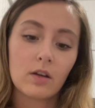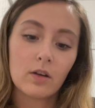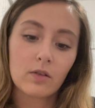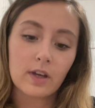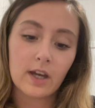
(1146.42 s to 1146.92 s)

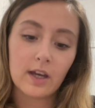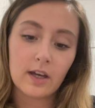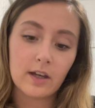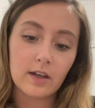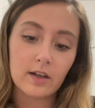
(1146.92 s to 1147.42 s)

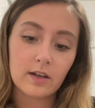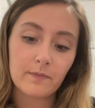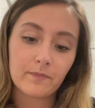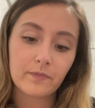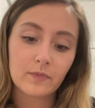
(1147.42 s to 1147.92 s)
Okay.
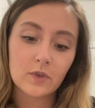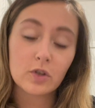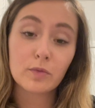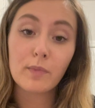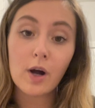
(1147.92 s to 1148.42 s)

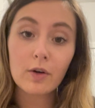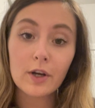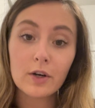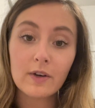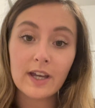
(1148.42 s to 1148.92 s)

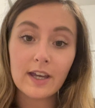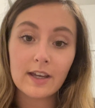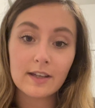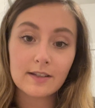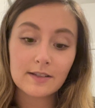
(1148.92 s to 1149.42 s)
Tomorrow
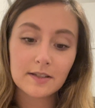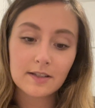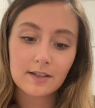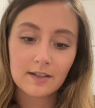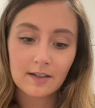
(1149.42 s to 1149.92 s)
is
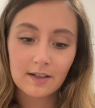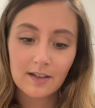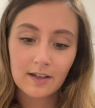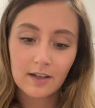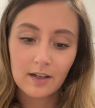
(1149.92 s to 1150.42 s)

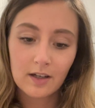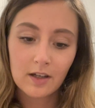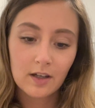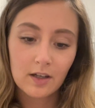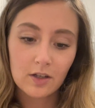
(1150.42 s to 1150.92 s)

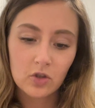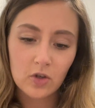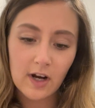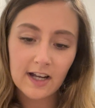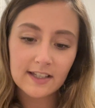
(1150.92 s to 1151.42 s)

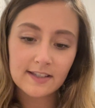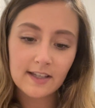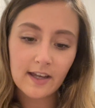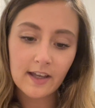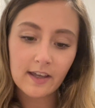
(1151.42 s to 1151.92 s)
try
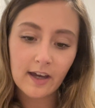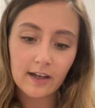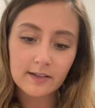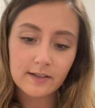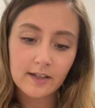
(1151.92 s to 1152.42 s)
saying
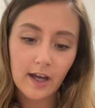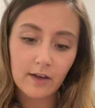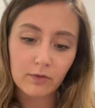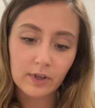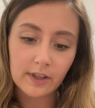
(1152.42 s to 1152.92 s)
yes to
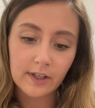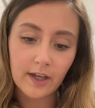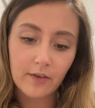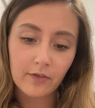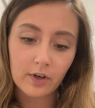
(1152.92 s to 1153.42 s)

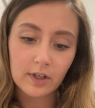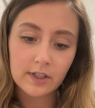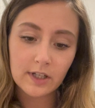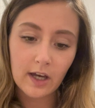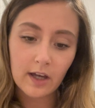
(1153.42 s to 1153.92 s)
everything for a
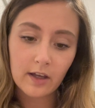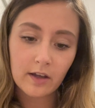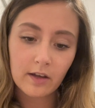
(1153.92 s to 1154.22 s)
day.